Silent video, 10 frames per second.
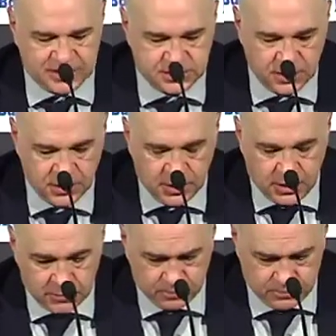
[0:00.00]

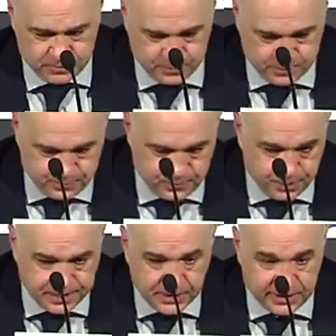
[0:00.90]
and we will
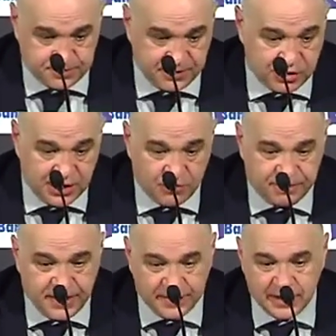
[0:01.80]
learn
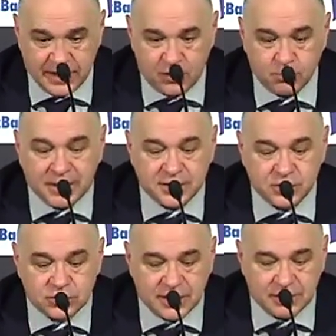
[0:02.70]
more
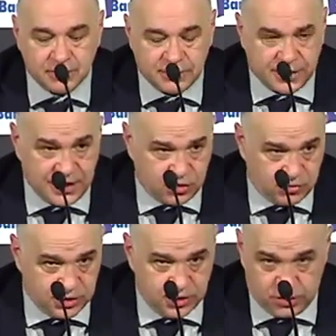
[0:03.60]
regarding the
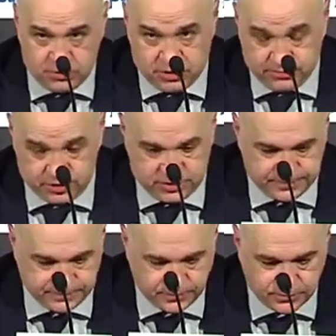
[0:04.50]
confidence of
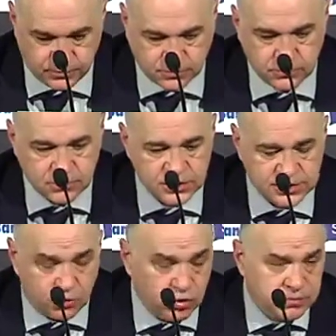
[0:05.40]
winning such an
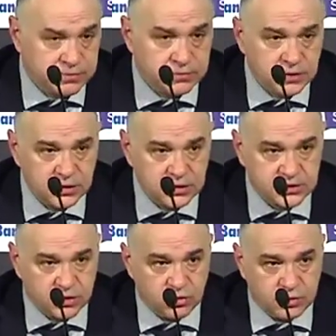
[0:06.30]

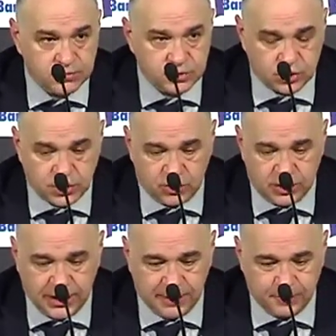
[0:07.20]
evenly
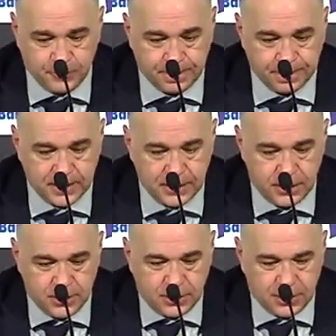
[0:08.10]
contested game as
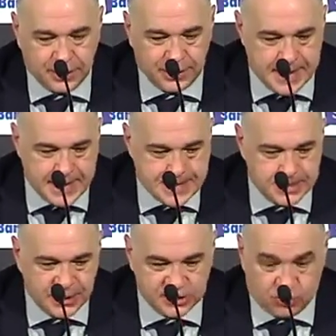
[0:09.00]
today's. Well,
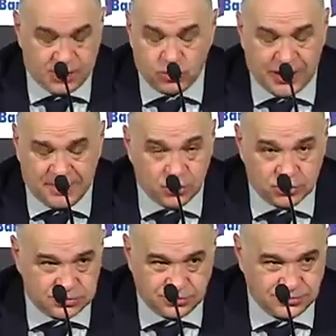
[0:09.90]
that's
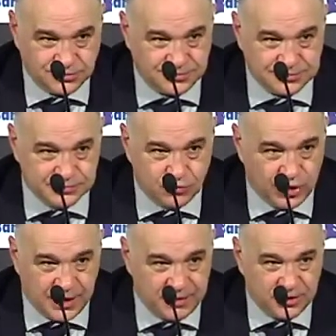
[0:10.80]
sure, this goes very
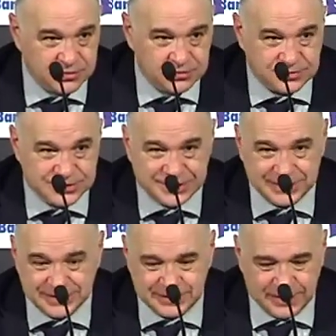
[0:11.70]
fast.
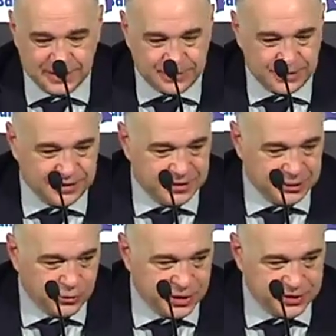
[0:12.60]
Let's
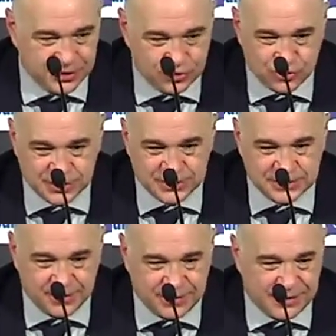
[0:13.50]
not forget,
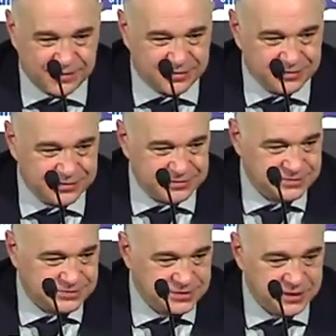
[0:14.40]
48 hours
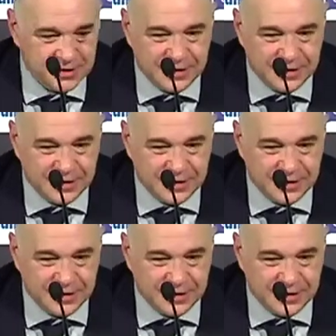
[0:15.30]
ago,